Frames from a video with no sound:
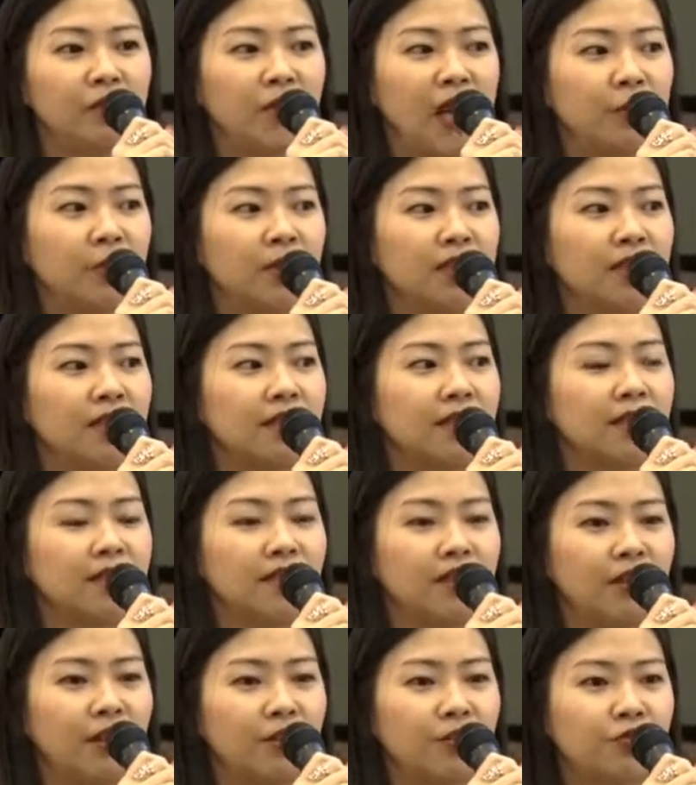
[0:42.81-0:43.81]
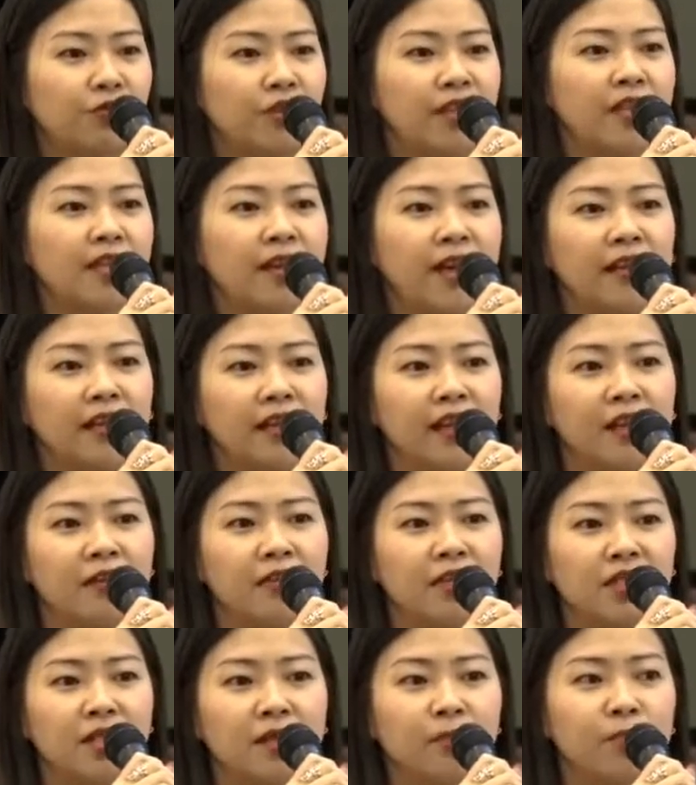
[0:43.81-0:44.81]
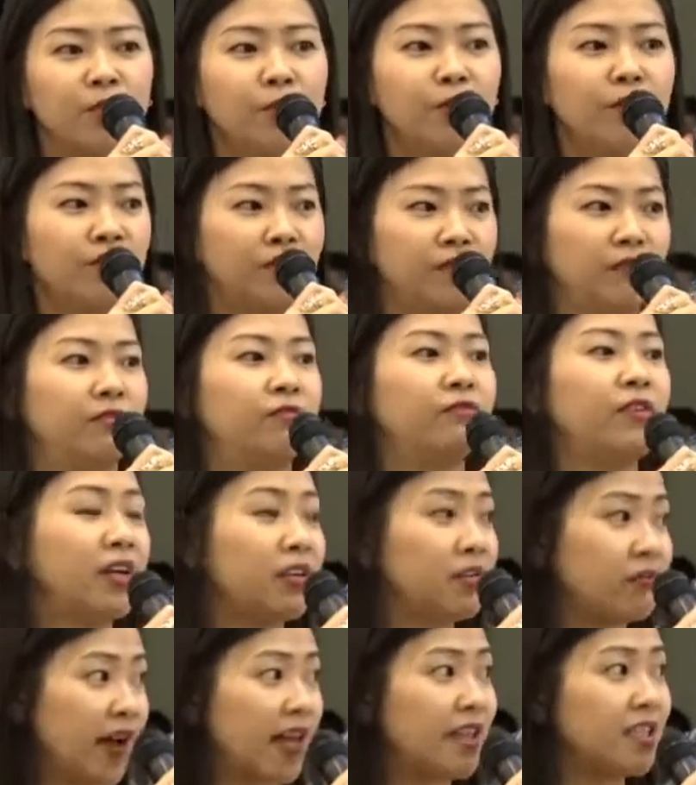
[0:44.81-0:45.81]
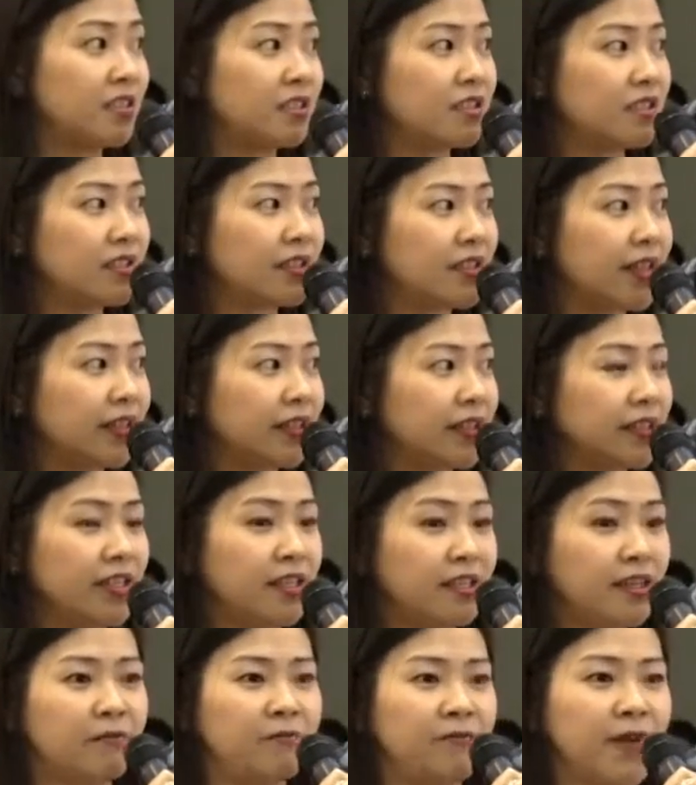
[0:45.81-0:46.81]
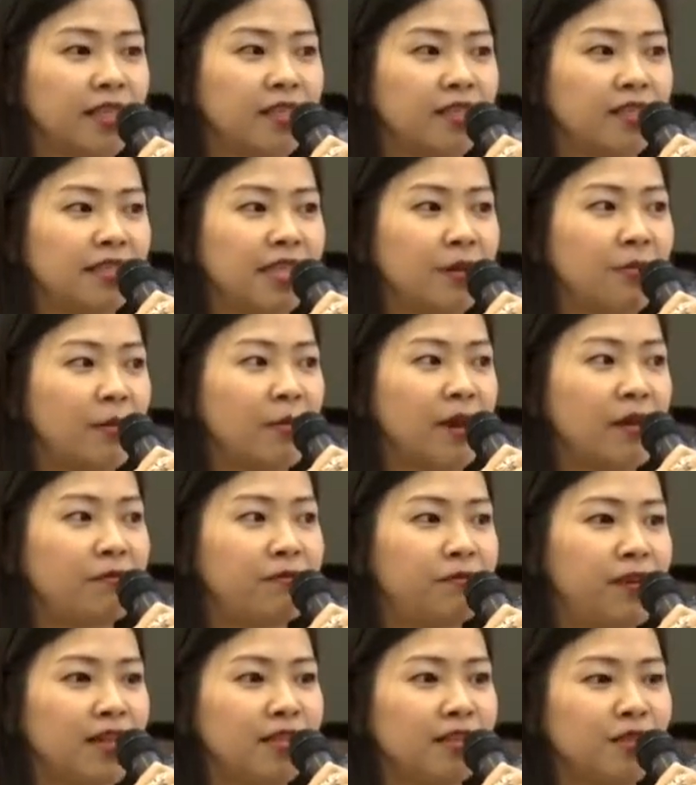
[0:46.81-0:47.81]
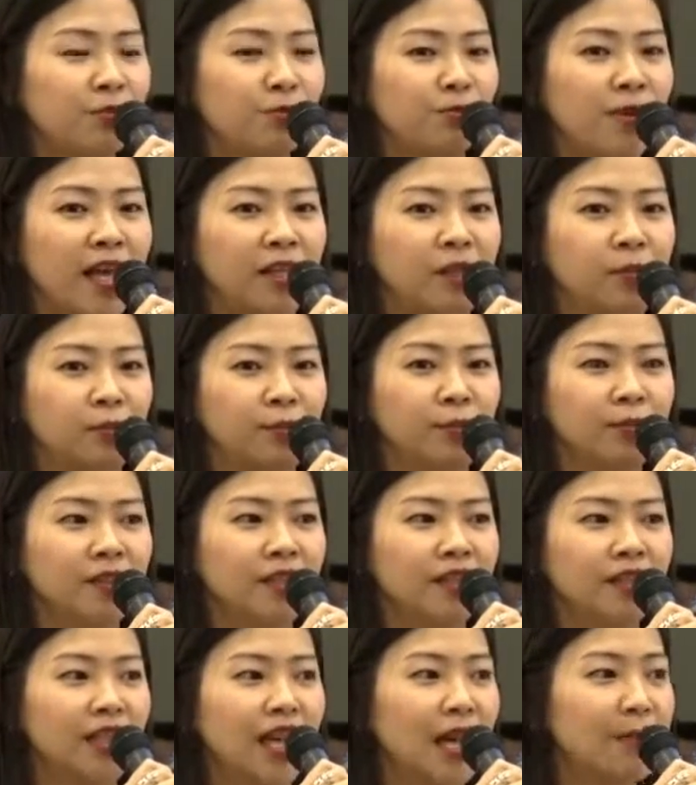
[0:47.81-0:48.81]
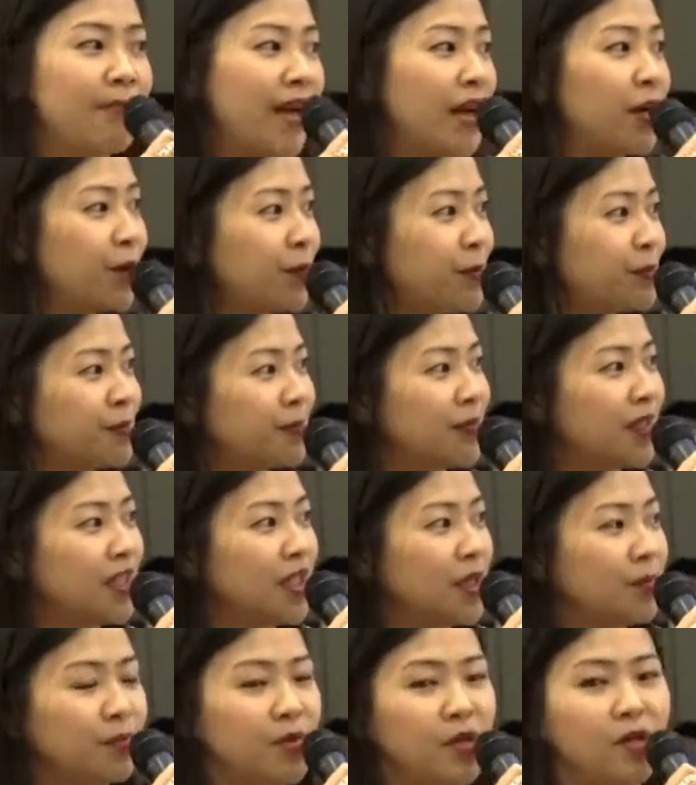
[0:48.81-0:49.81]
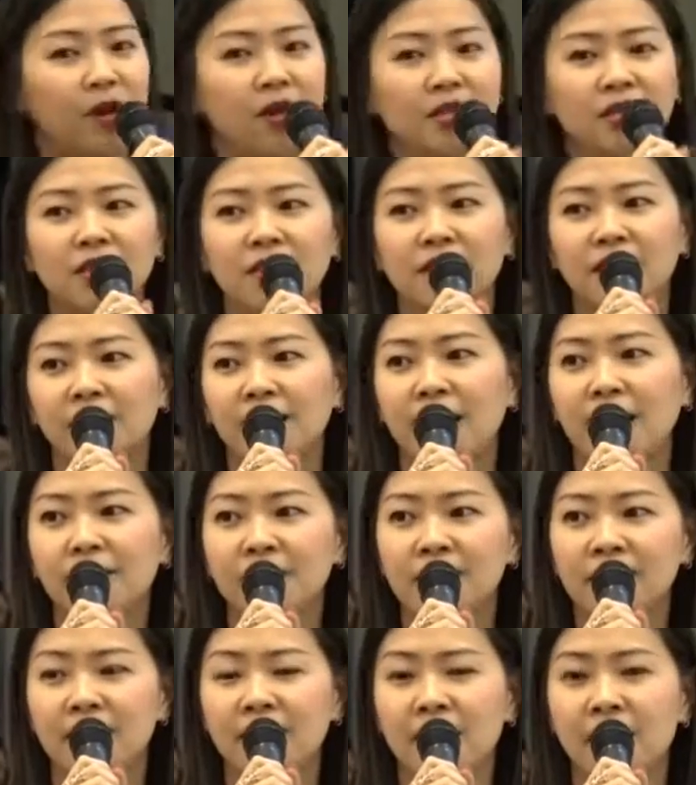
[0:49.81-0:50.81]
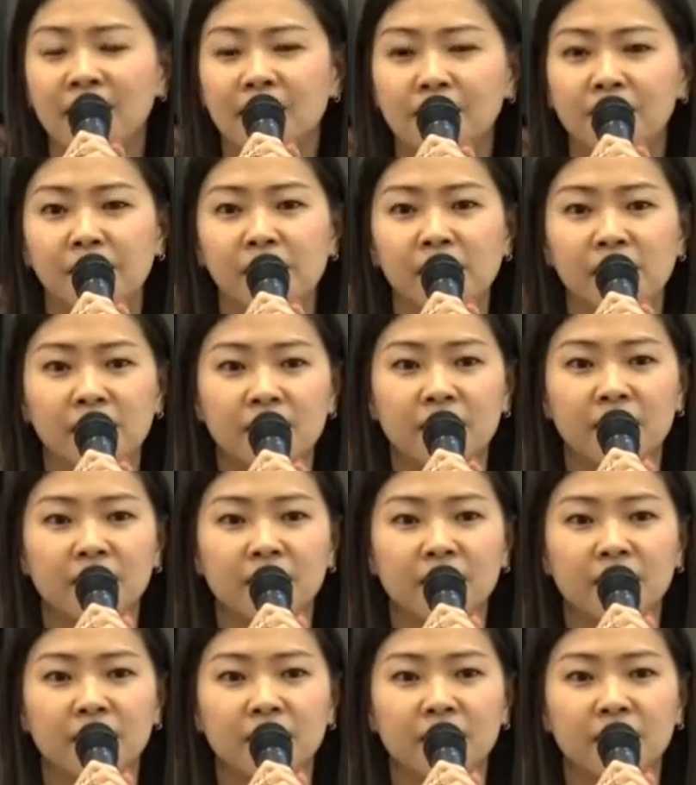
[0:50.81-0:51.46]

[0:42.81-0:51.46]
I was in Australia and the currency moved very violently, and it affected some of my friends who had to come back home because the currency has been